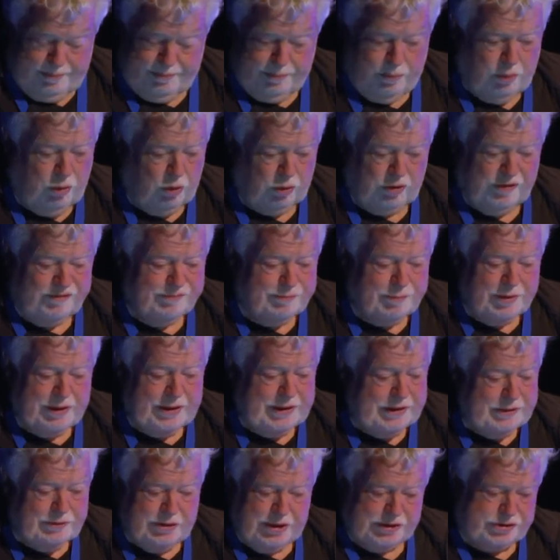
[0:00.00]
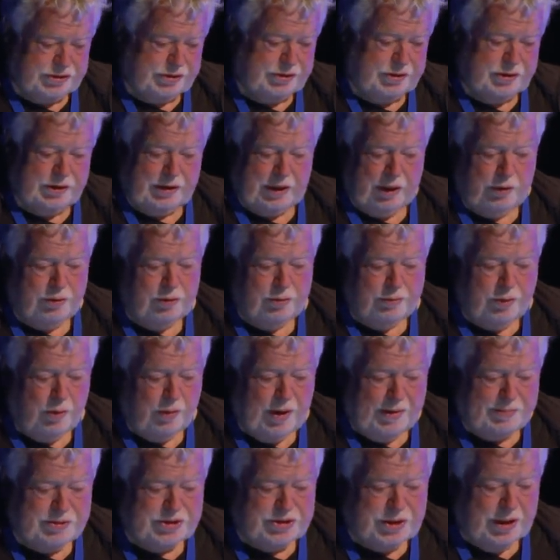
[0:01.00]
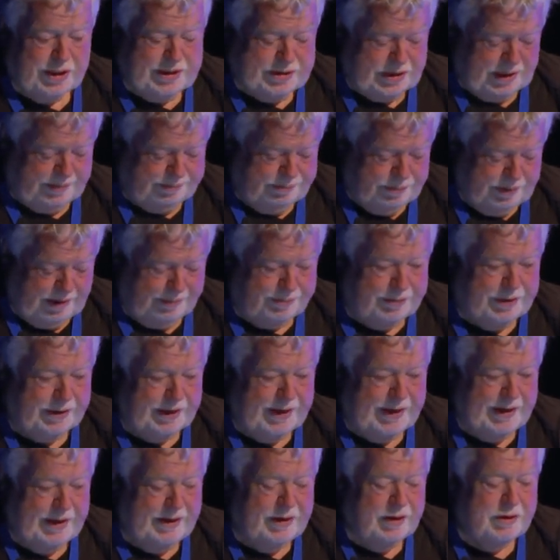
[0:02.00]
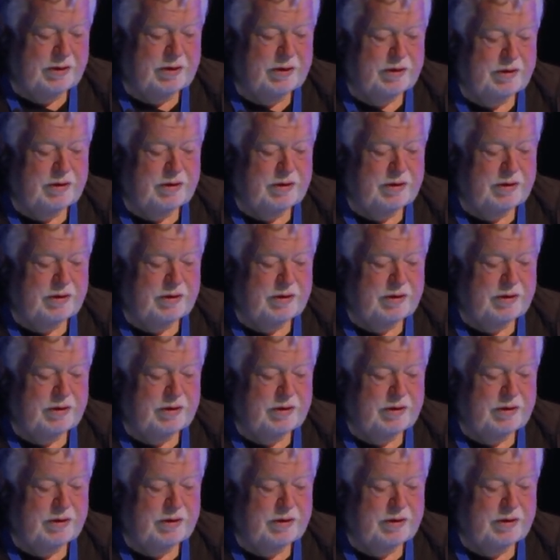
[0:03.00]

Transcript: more of me, just go to my website up there.